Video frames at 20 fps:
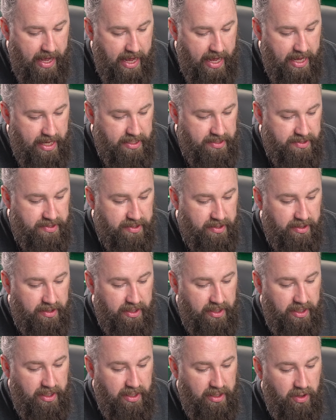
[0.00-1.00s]
as
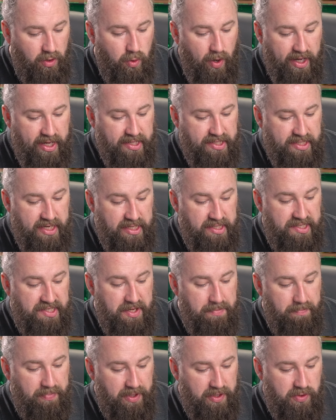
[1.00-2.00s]
the quickest and
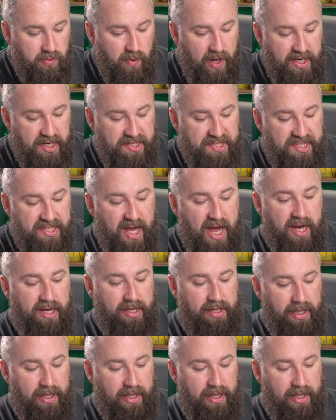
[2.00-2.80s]
simplest way to start